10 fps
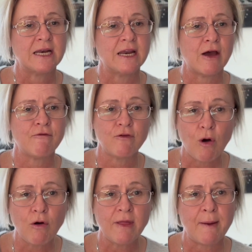Now, for
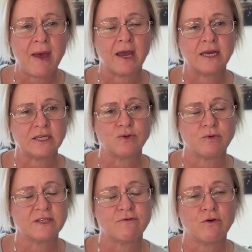all that package
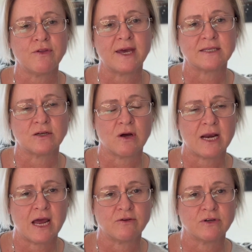was
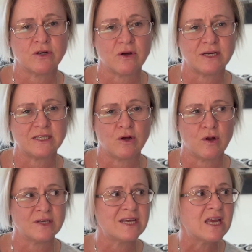
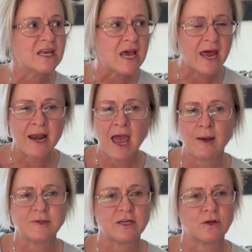$4,990, an
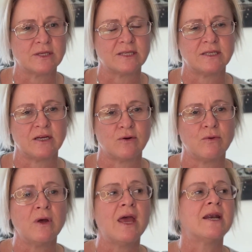absolute
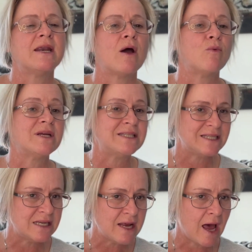steal. Now, we
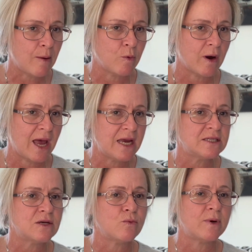did
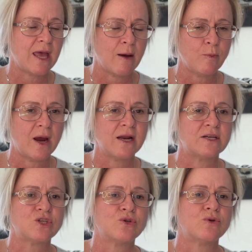upgrade. We
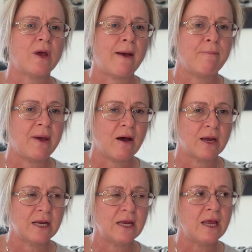upgraded to a
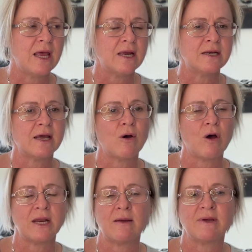balcony. Now,
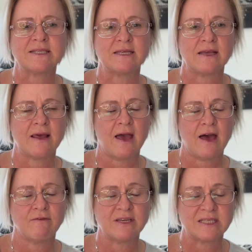on MSC, they
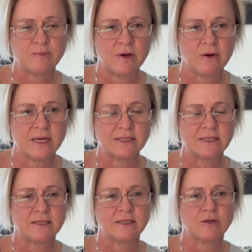have
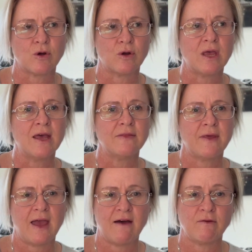experiences. So
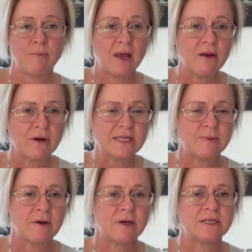they have a Bella
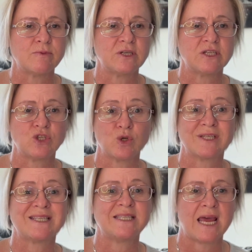experience, which is your
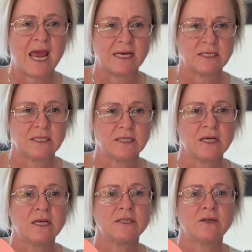standard.
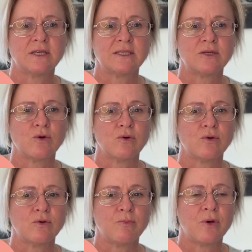So there's
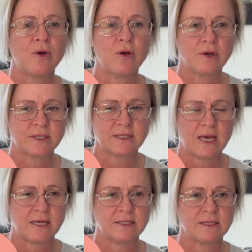no perks
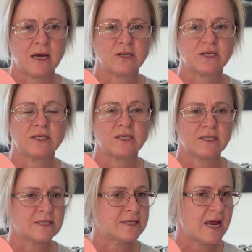as such. It's
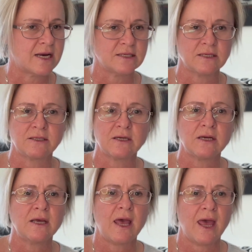just standard.
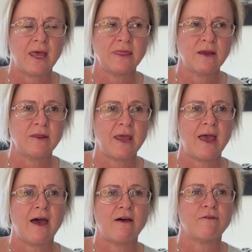And then they
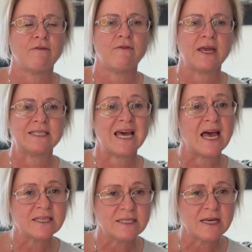have
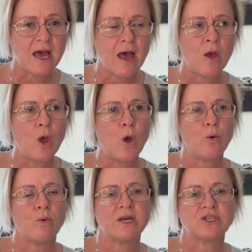Fantastica,
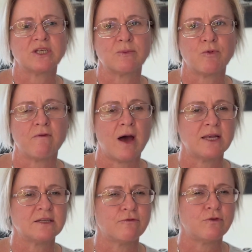which
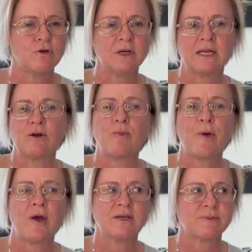provides a few little
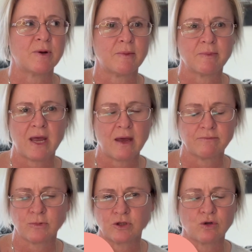perks, but I'm
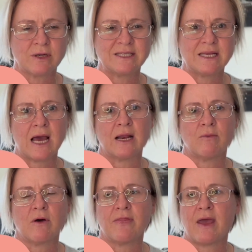not sure exactly
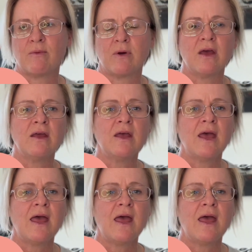what they were.